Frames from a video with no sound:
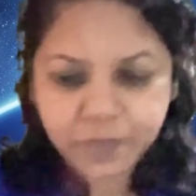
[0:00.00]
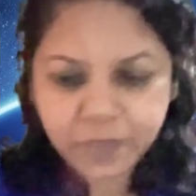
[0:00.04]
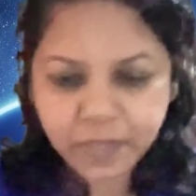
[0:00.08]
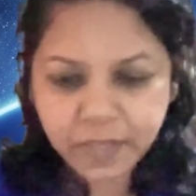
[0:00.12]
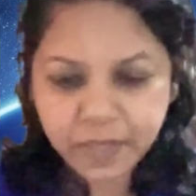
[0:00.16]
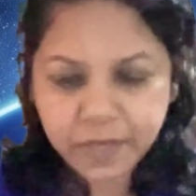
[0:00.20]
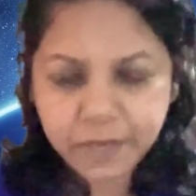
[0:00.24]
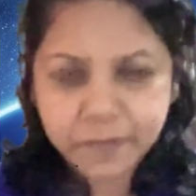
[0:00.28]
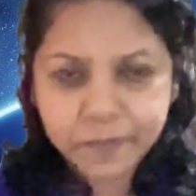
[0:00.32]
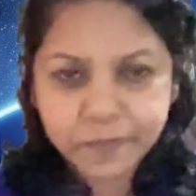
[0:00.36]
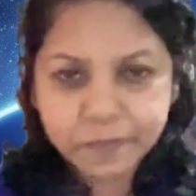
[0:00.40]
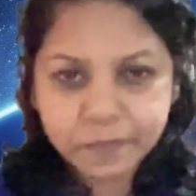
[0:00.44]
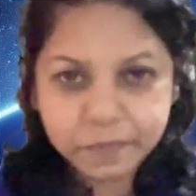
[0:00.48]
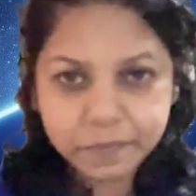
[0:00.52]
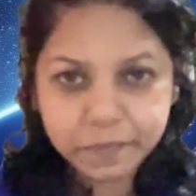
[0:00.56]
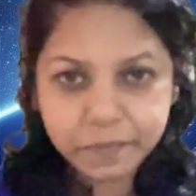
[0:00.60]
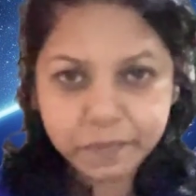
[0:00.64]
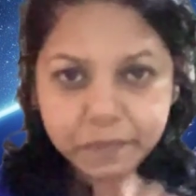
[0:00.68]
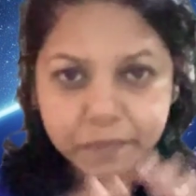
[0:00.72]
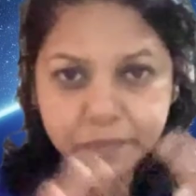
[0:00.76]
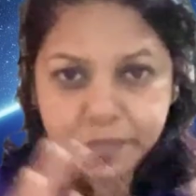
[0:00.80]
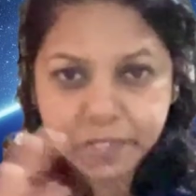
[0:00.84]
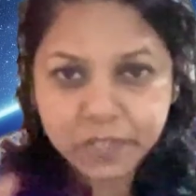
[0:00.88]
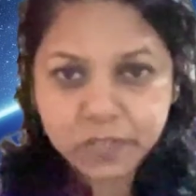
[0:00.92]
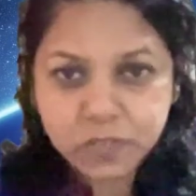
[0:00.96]
Yeah,
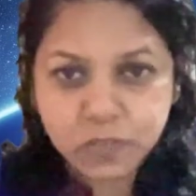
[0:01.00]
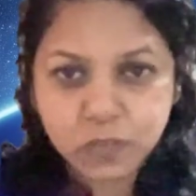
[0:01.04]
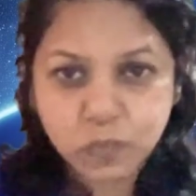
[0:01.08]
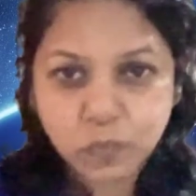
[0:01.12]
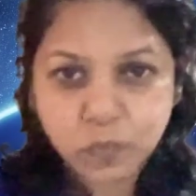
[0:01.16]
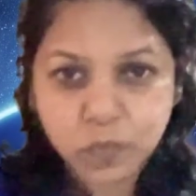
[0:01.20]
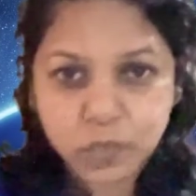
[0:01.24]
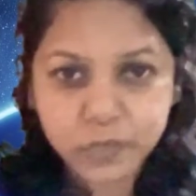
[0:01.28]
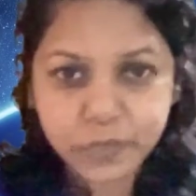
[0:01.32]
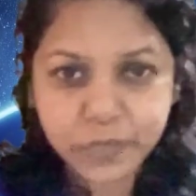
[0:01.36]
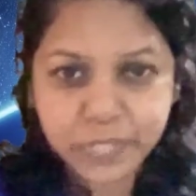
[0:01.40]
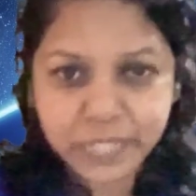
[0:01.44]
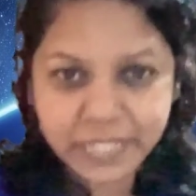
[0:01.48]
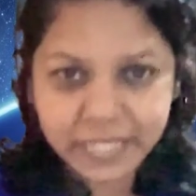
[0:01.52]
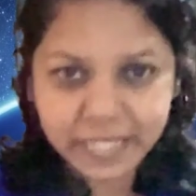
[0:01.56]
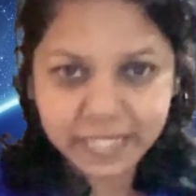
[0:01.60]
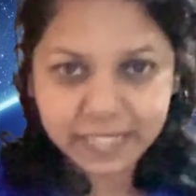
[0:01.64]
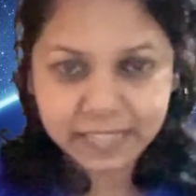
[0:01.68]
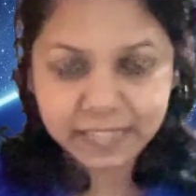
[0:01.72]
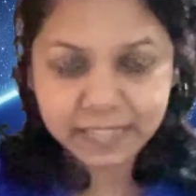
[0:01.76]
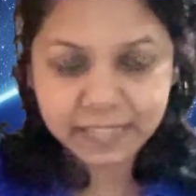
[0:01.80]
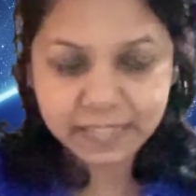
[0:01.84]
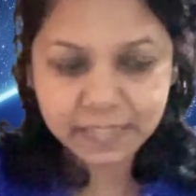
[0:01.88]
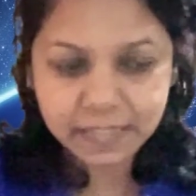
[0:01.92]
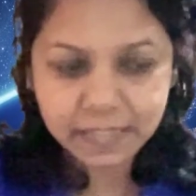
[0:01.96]
based on what we
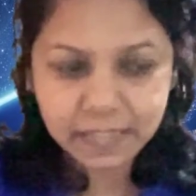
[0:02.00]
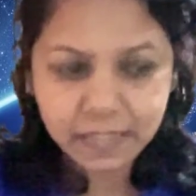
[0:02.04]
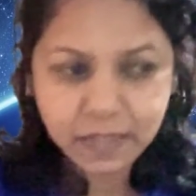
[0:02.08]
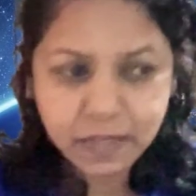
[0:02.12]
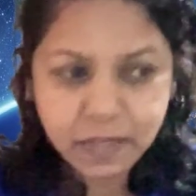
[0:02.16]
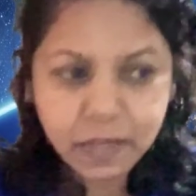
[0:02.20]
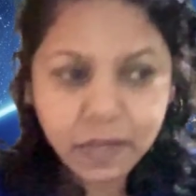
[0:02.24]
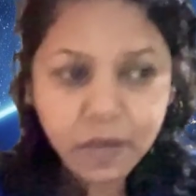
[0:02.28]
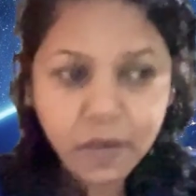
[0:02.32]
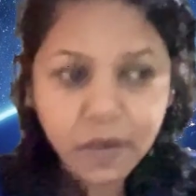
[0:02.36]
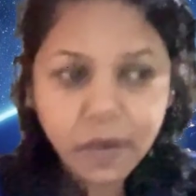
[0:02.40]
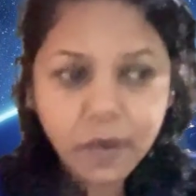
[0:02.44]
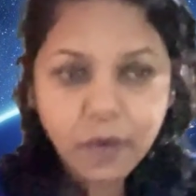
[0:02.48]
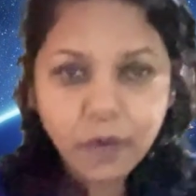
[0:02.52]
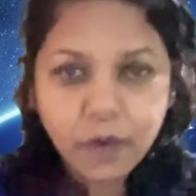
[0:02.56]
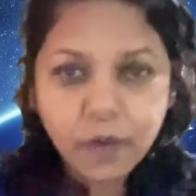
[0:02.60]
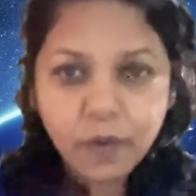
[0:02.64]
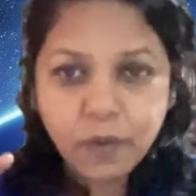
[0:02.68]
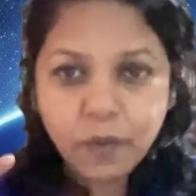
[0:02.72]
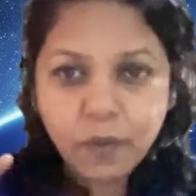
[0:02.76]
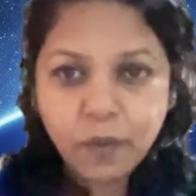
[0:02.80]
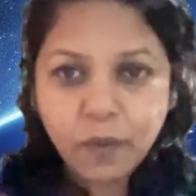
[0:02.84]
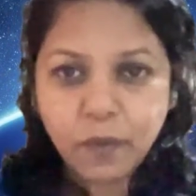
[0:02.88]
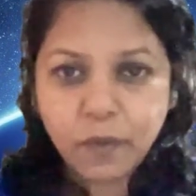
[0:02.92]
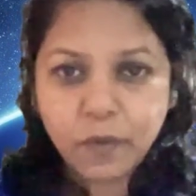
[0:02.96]
can see
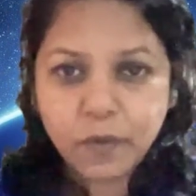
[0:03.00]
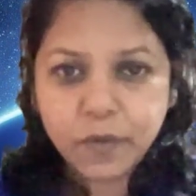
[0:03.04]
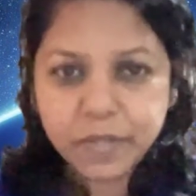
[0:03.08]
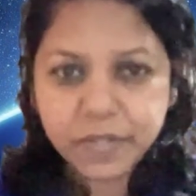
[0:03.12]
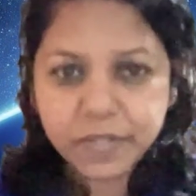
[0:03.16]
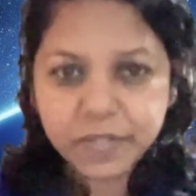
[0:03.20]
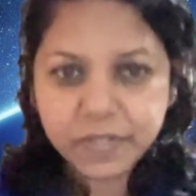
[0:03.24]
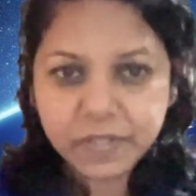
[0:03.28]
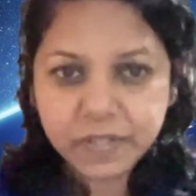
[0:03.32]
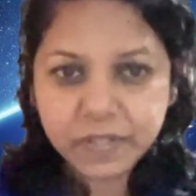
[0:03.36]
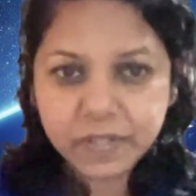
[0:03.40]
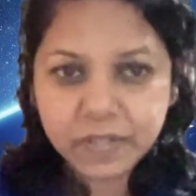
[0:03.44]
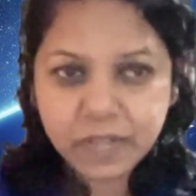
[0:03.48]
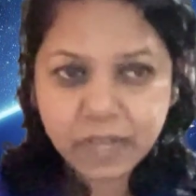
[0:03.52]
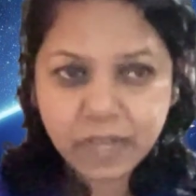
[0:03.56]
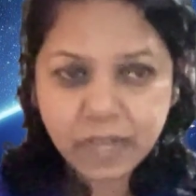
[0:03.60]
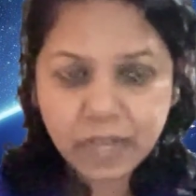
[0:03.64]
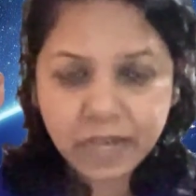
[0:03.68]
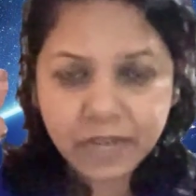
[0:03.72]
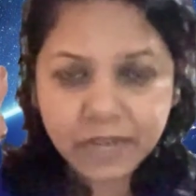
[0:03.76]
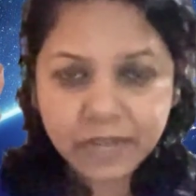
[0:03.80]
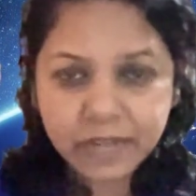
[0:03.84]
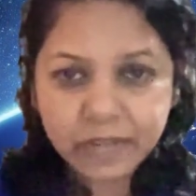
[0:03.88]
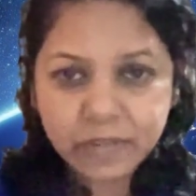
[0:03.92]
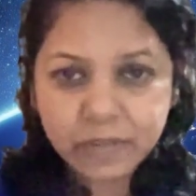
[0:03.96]
or
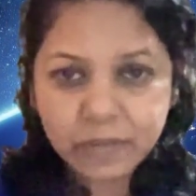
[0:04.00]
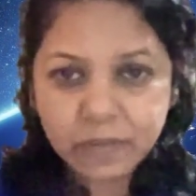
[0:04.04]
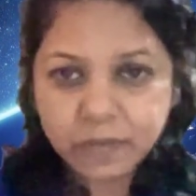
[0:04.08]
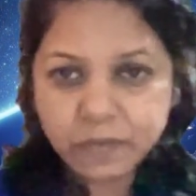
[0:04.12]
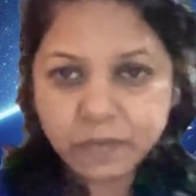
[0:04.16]
our